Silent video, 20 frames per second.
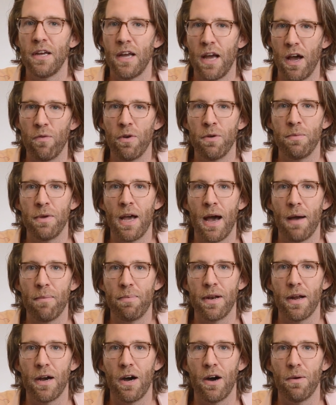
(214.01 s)
and we'd be
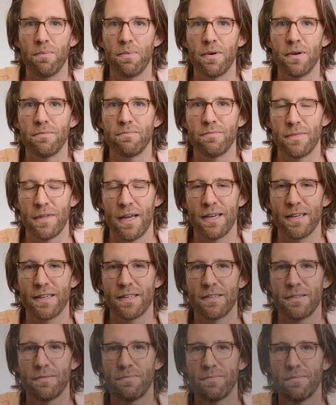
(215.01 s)
happy to help. Thanks.